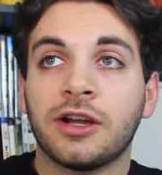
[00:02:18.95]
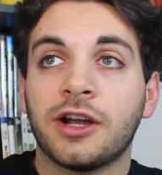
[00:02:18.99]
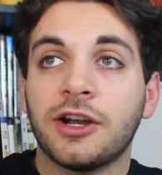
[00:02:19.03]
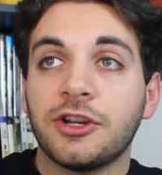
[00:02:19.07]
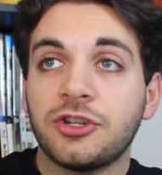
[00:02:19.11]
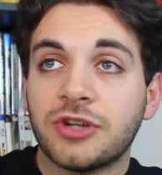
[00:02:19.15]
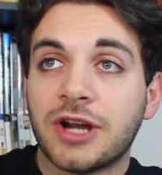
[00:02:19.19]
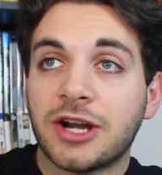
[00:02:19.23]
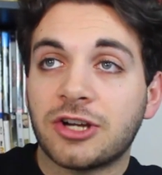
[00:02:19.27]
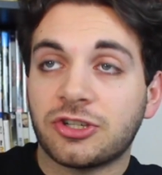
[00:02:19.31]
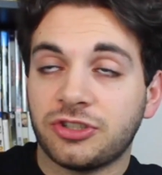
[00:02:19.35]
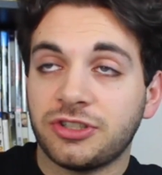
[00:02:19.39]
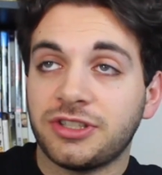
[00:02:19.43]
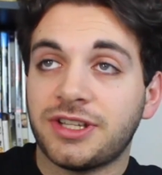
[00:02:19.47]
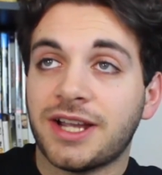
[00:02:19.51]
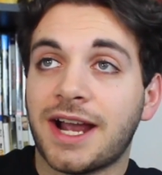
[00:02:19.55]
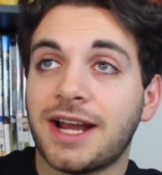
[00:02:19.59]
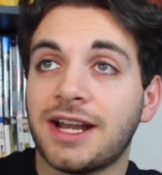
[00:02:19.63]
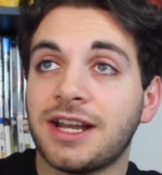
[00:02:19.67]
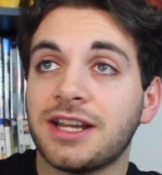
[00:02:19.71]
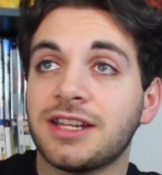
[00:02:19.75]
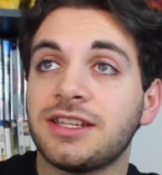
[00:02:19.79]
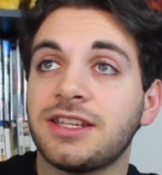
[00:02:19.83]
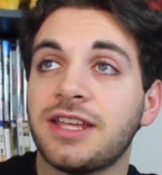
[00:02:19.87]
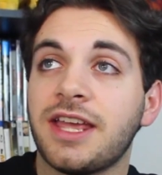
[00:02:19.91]
because you actually
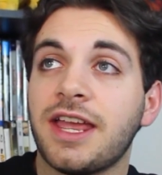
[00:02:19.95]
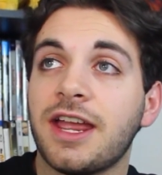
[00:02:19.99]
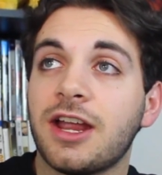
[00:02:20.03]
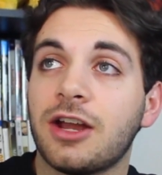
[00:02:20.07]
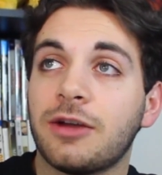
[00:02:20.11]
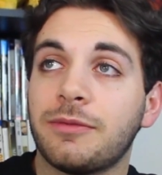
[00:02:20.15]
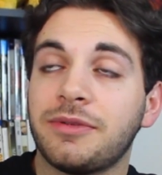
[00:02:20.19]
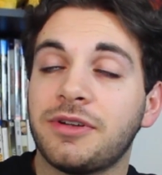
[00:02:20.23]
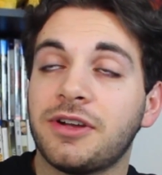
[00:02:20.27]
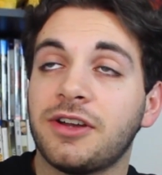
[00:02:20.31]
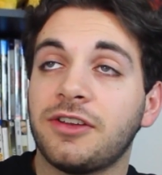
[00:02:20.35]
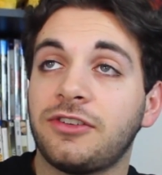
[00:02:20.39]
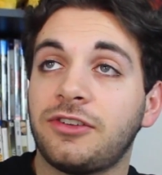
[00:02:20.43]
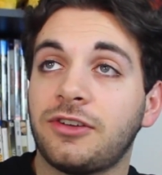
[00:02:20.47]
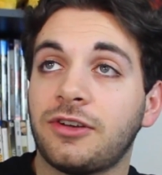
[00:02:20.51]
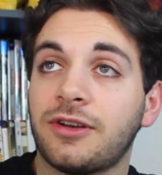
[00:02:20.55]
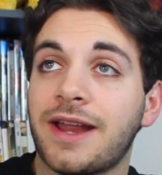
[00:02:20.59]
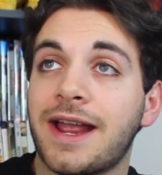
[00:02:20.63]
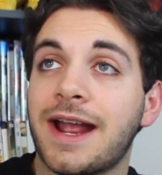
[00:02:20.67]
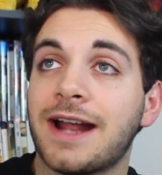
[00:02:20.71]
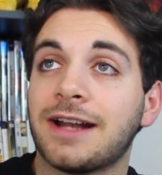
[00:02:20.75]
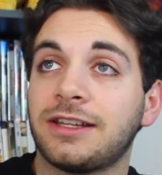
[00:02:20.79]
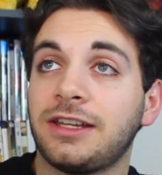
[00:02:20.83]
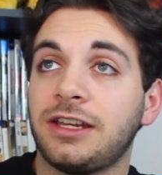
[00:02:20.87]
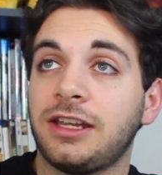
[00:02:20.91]
kind of care, because their
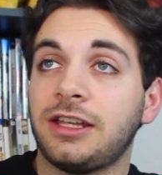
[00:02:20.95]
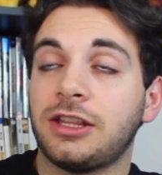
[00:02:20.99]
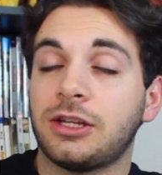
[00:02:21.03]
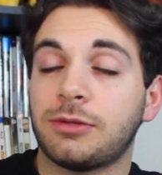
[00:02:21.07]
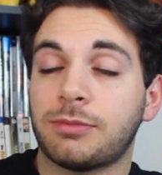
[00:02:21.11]
acting